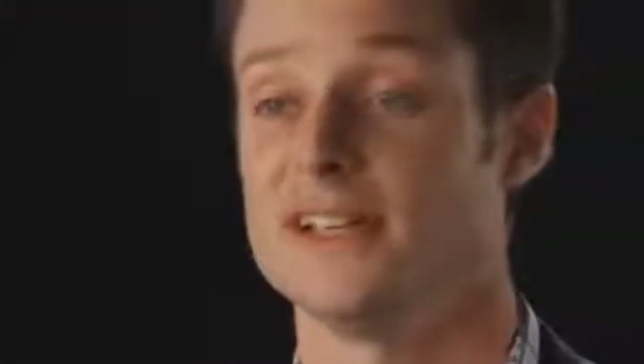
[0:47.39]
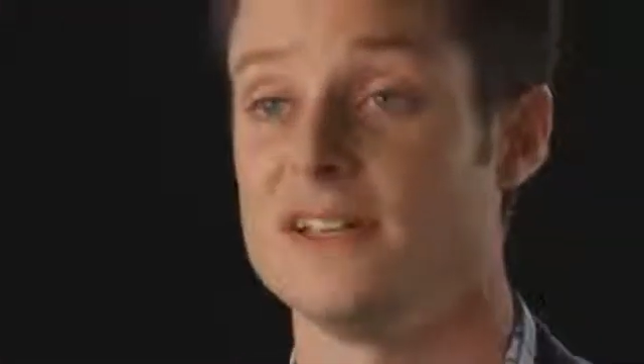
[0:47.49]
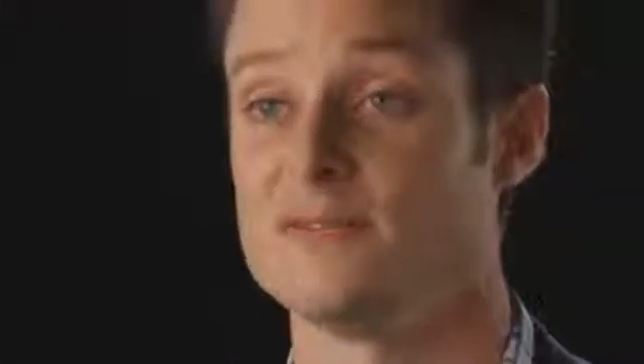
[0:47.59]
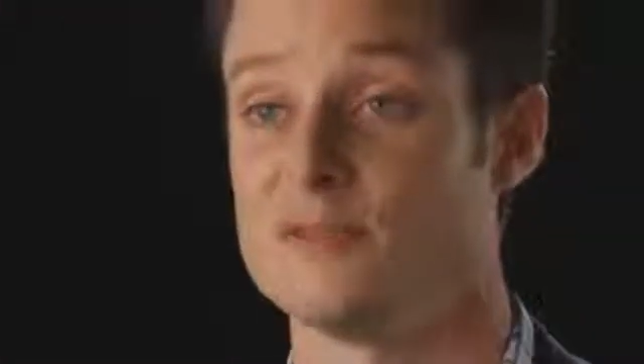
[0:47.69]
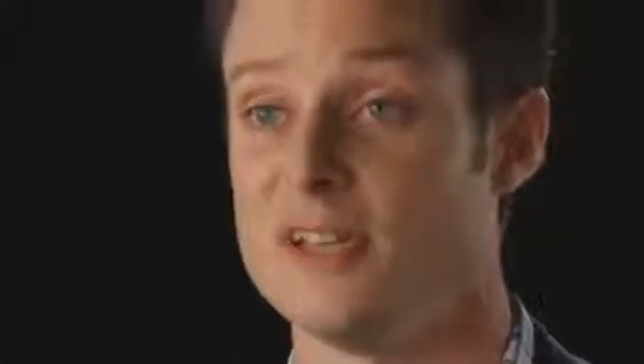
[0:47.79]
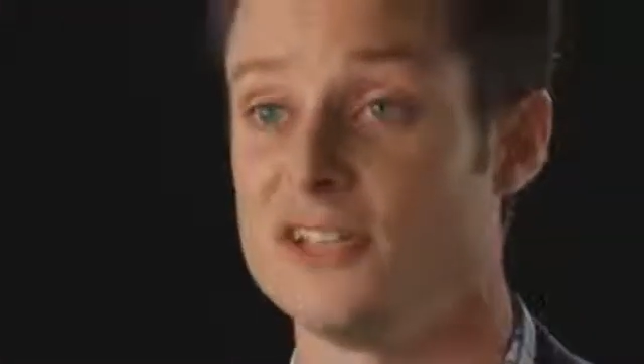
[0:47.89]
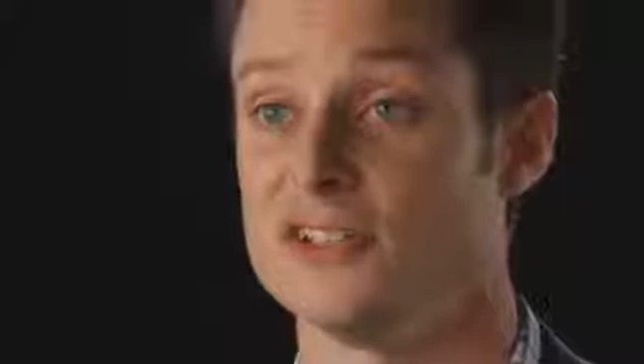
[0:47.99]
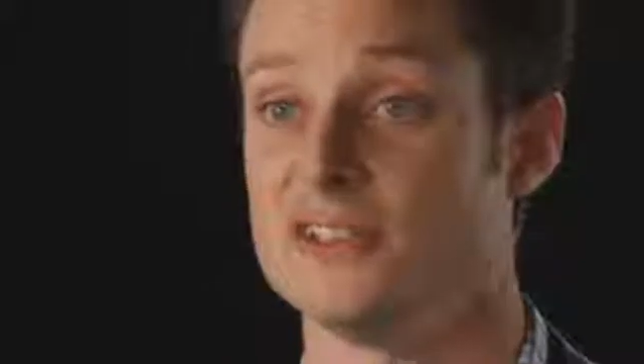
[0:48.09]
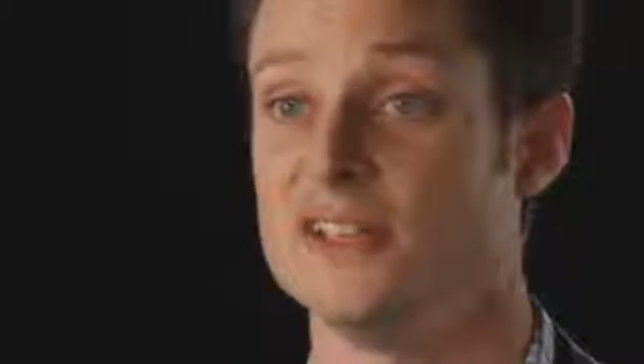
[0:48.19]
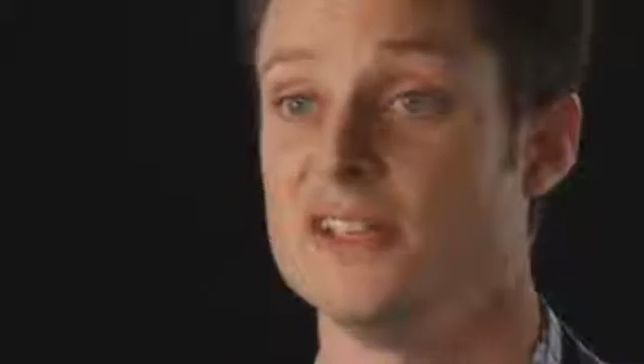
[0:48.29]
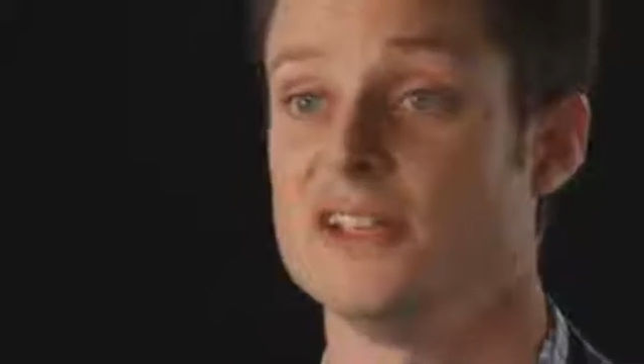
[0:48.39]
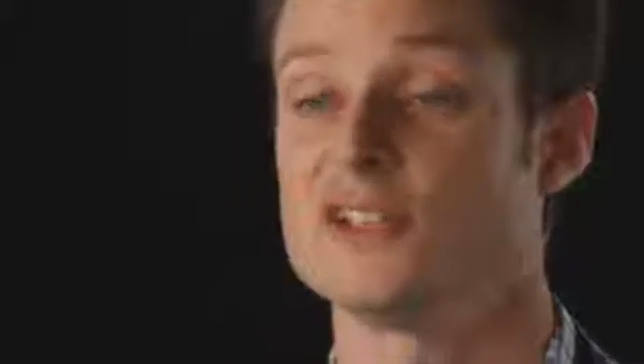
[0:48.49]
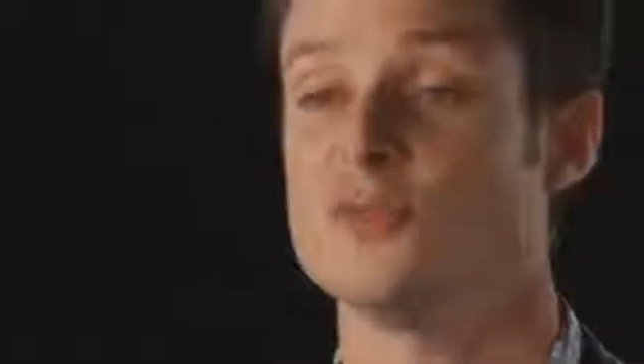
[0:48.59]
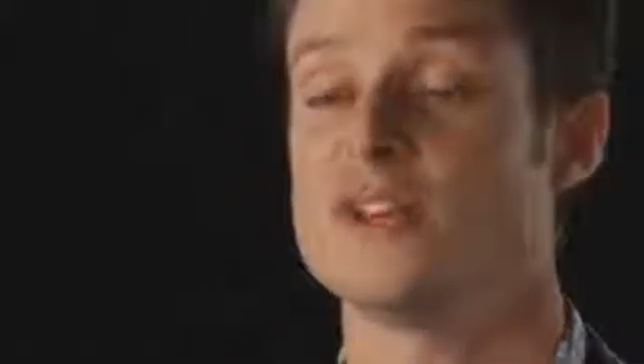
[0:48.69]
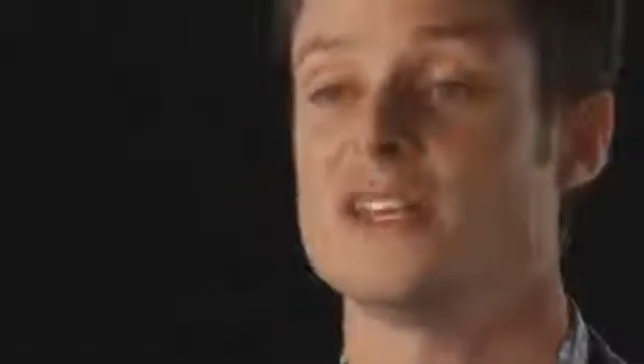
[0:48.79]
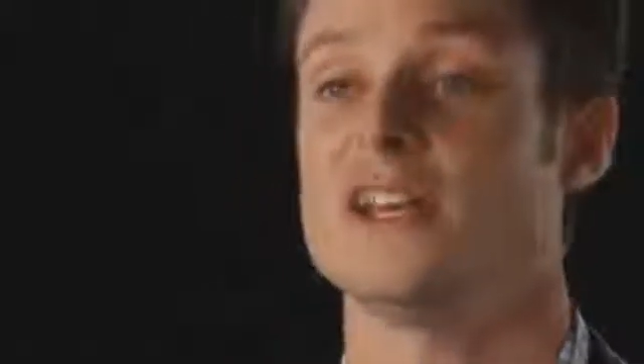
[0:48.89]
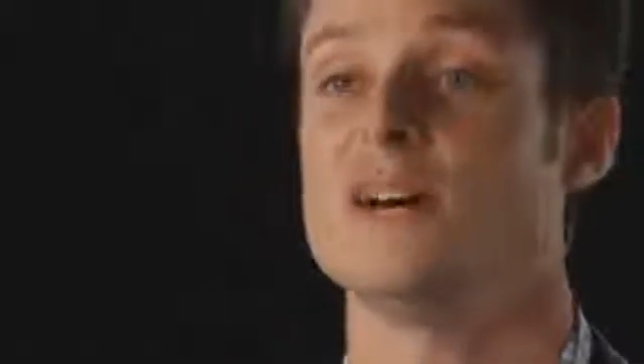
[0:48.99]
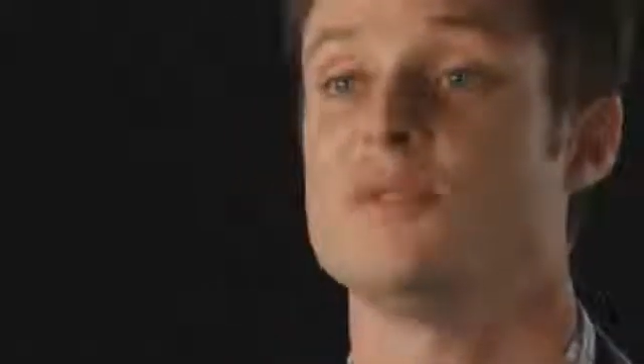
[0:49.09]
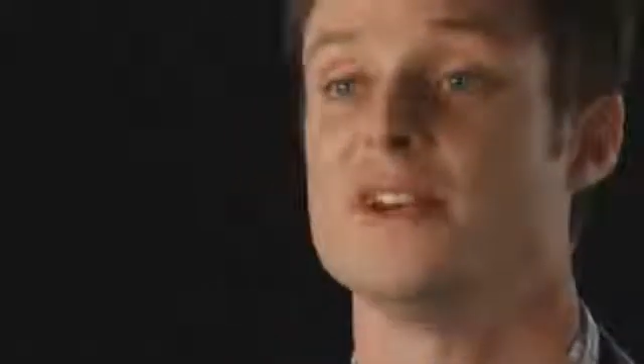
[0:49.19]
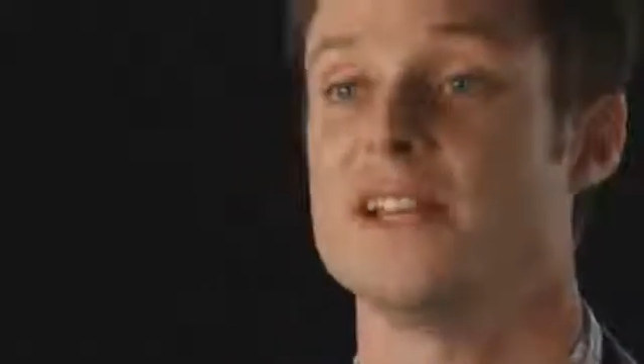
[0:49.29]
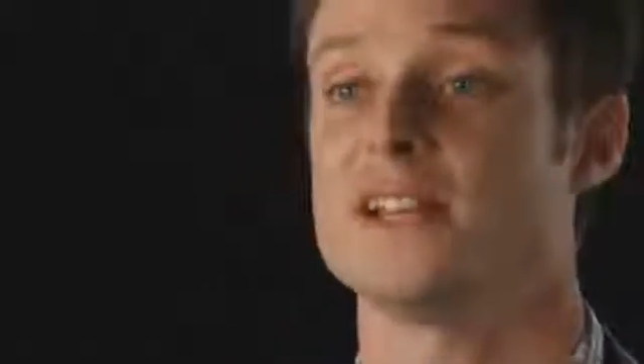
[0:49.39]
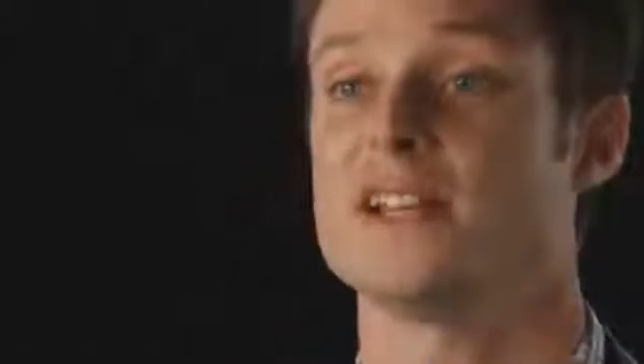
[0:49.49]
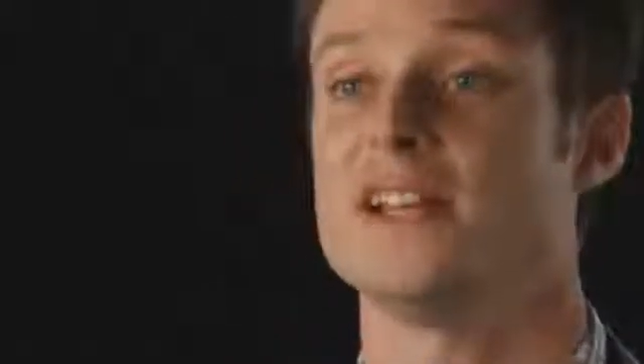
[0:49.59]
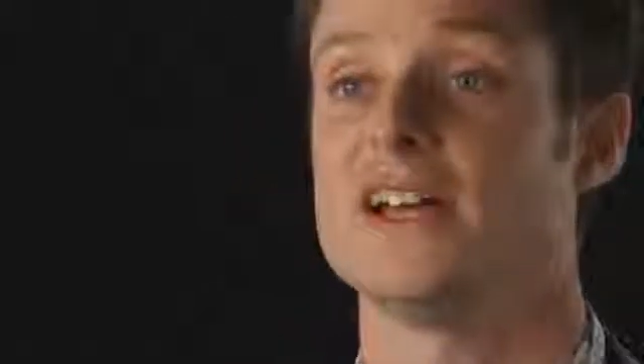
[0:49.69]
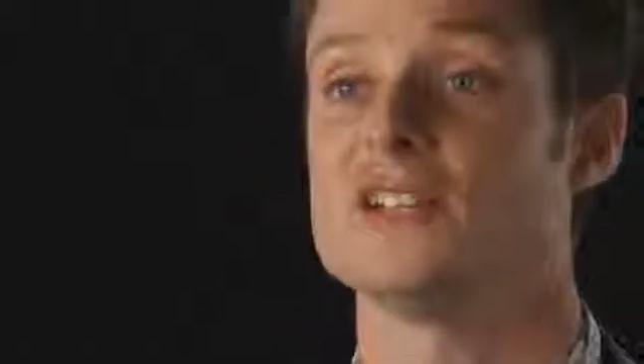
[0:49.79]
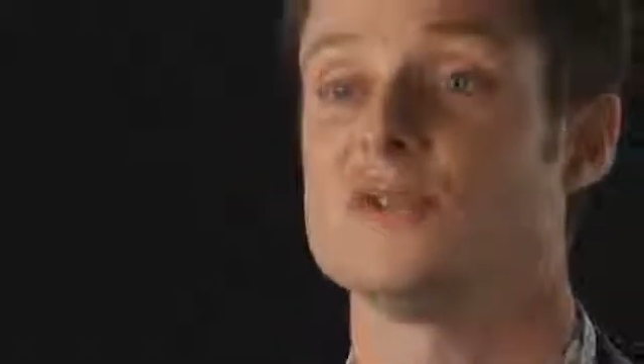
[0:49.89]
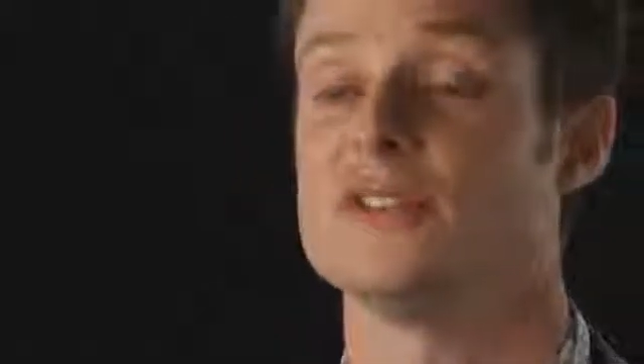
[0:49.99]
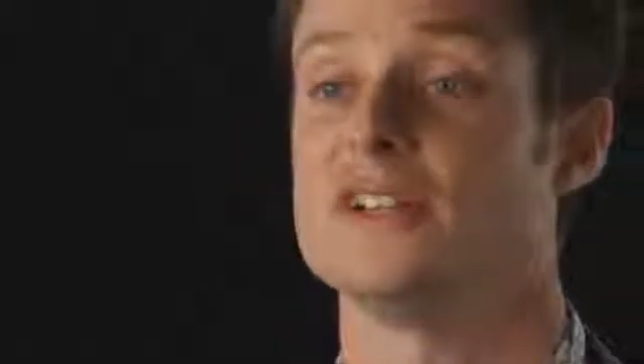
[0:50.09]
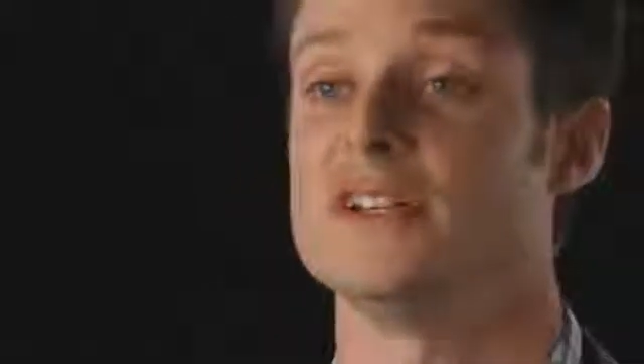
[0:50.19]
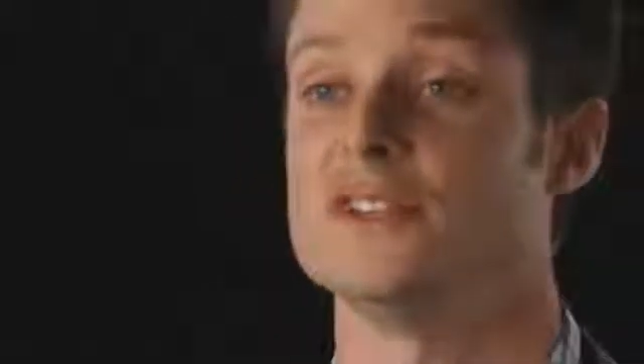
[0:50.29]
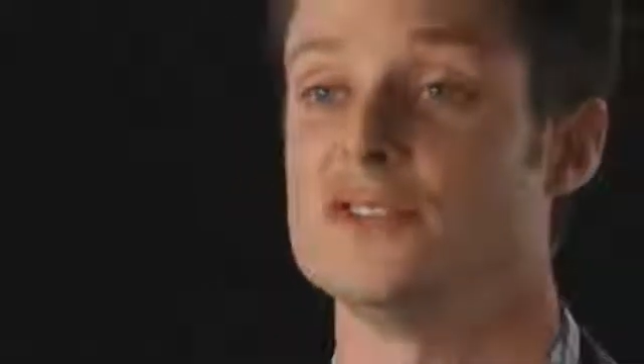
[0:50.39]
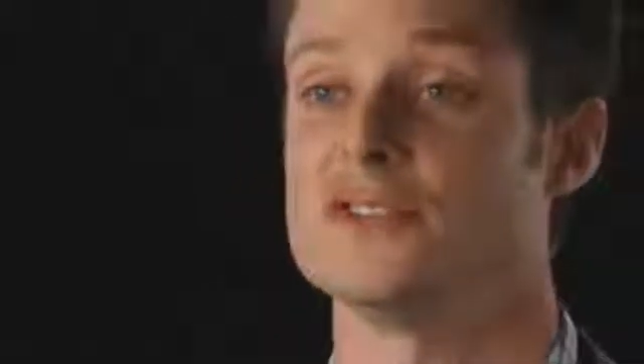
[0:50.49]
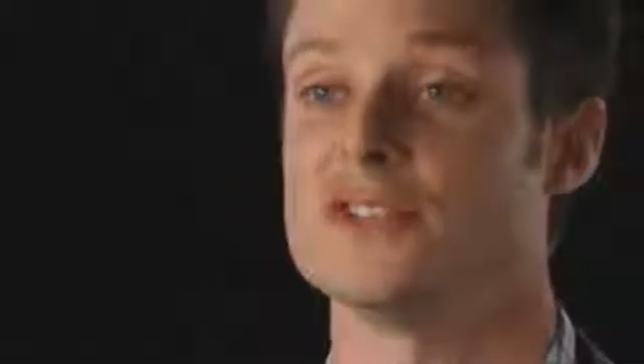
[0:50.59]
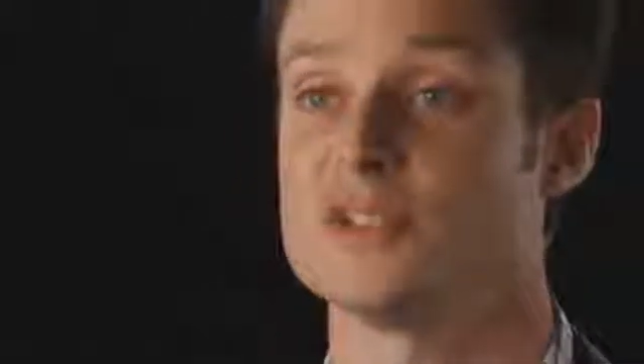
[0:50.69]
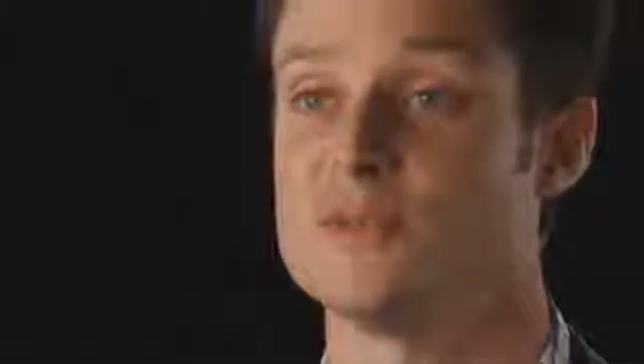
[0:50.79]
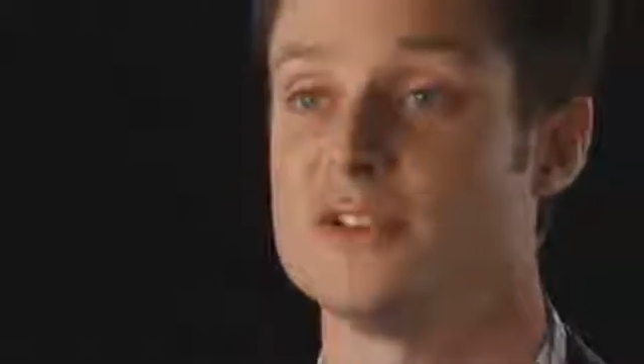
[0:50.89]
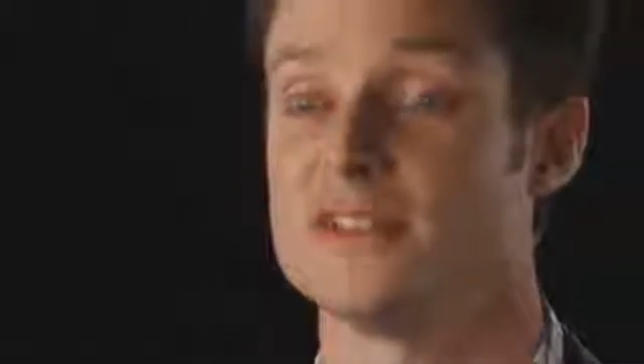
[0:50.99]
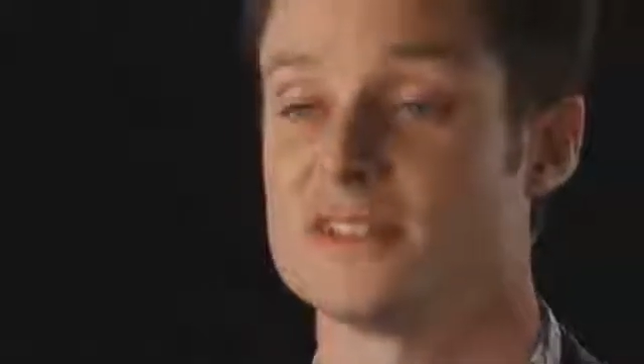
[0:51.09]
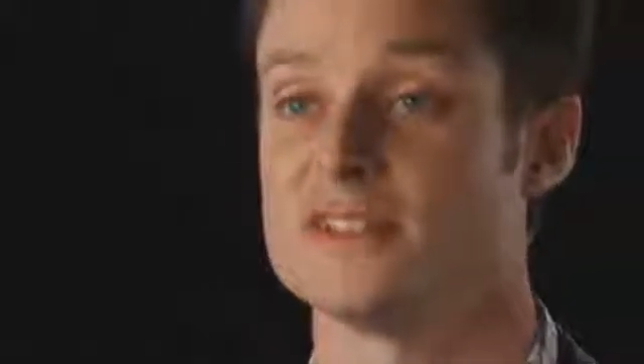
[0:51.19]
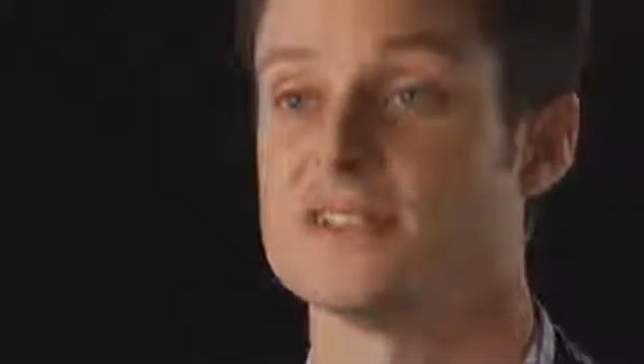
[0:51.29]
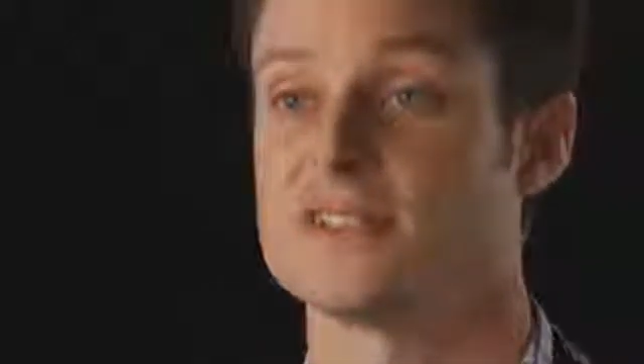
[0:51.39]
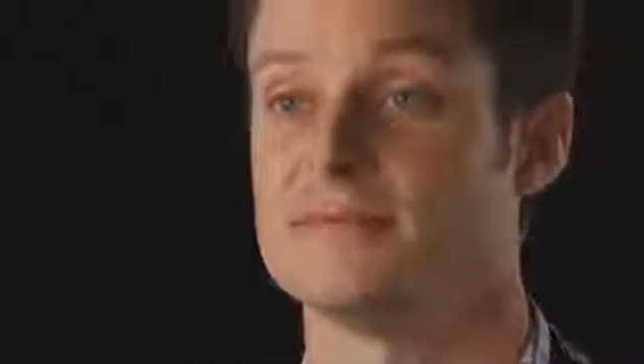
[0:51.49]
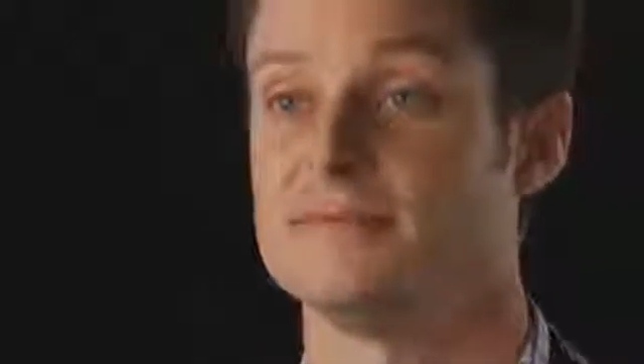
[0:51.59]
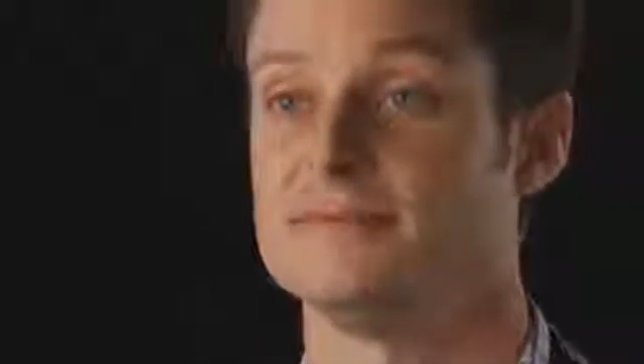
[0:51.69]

information so we can help our end clients with their user experiences.